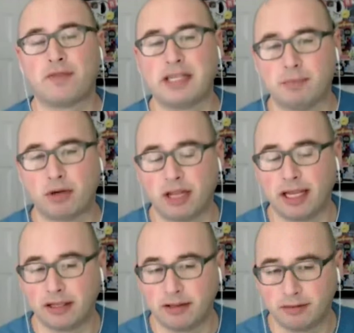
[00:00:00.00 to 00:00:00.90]
just a Facebook
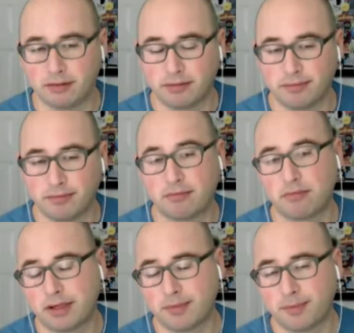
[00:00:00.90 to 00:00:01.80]
like.
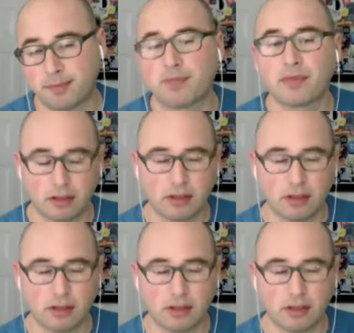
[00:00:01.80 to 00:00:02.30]
Right? Yeah,